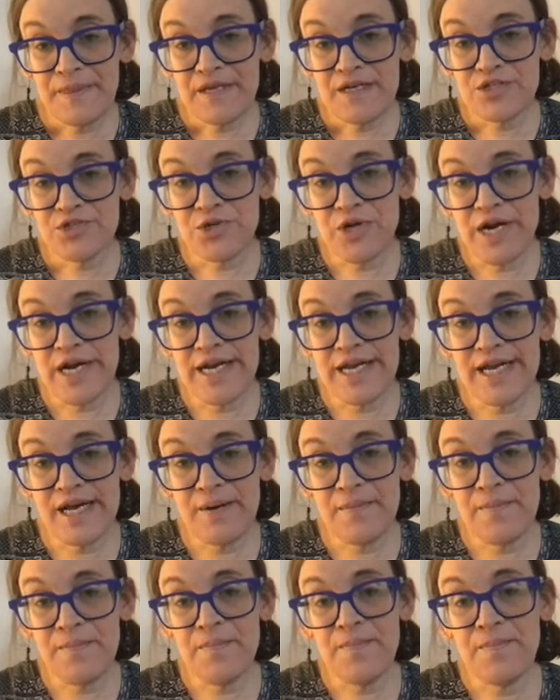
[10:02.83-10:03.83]

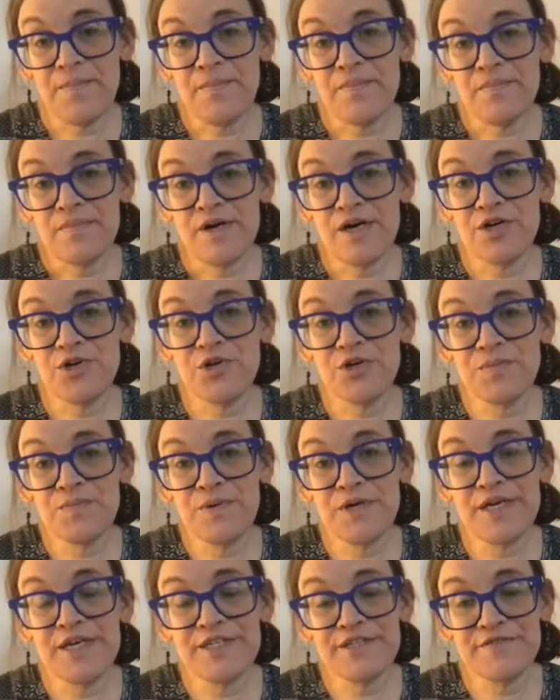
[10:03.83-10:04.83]
trading a good
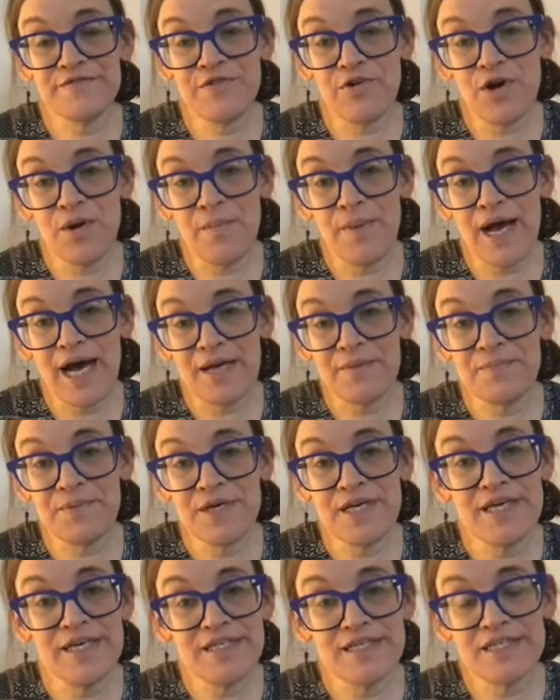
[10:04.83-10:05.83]
piece for a bad
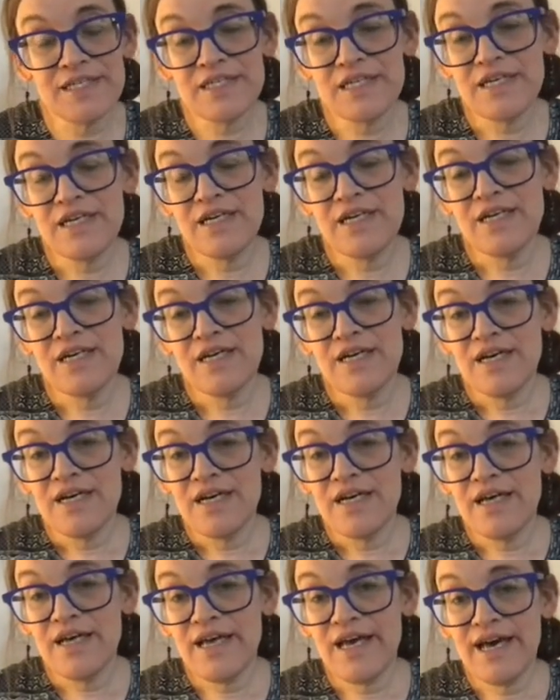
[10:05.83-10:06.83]
piece,
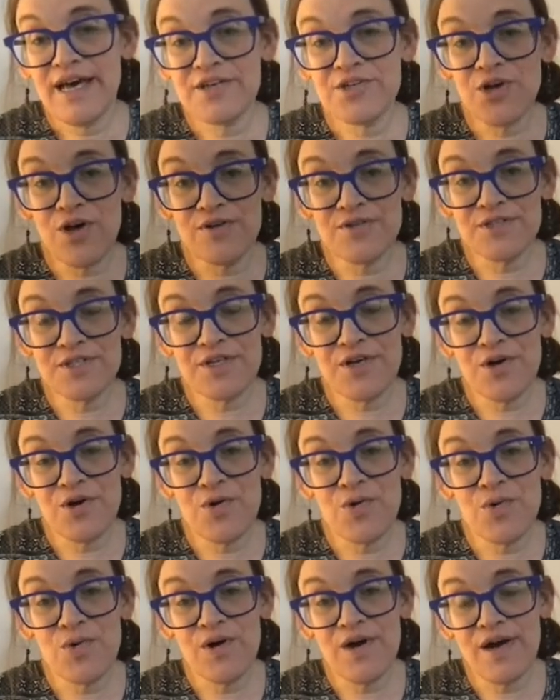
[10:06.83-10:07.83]
and
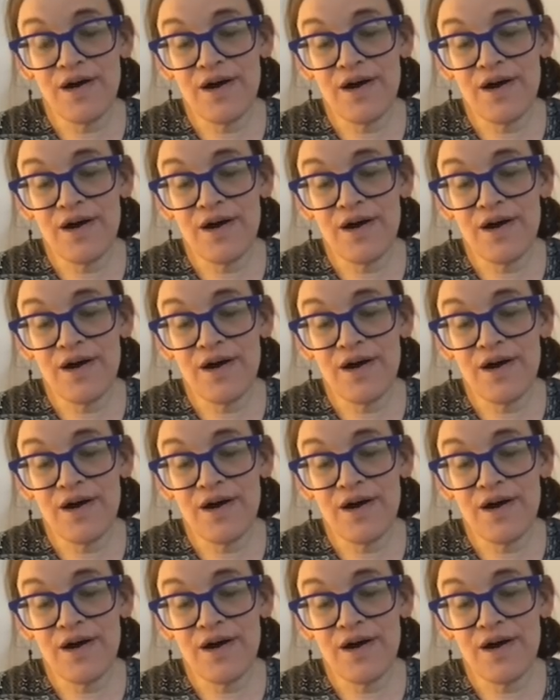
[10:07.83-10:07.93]
also